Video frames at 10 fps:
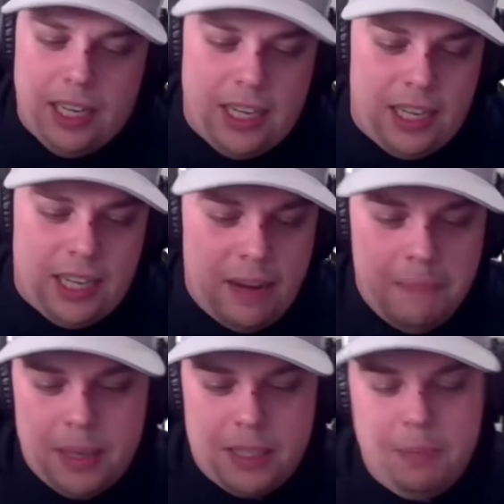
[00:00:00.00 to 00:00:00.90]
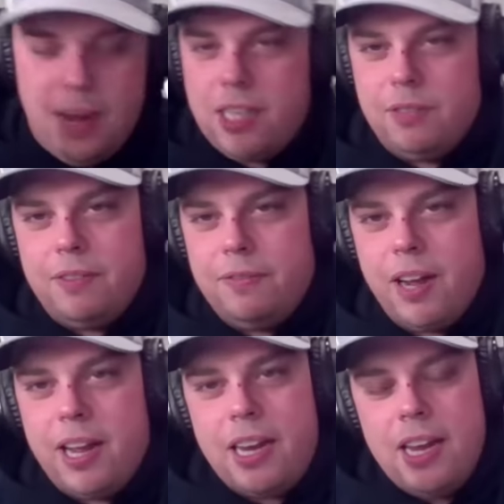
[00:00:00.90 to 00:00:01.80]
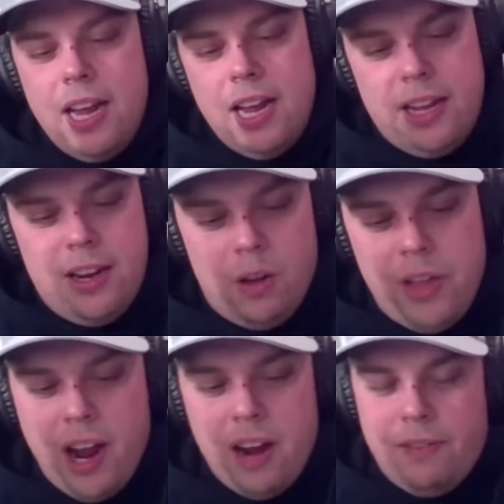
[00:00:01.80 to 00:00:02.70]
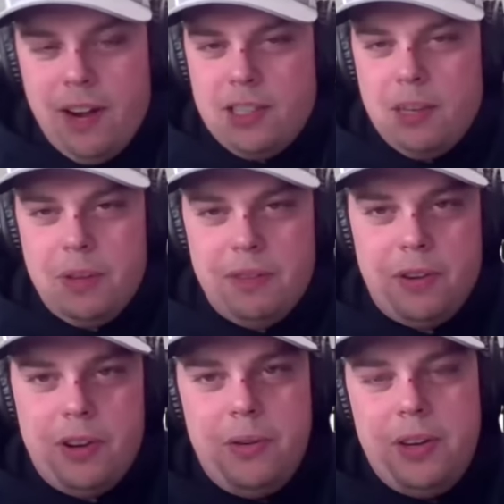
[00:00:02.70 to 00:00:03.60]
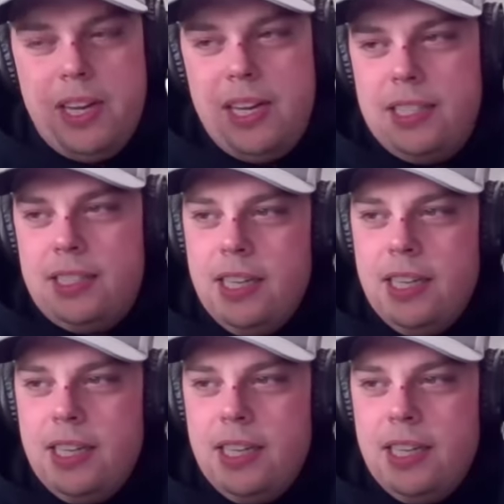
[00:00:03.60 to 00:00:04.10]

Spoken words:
a mismatch of a fight. They got to find something for Nunes.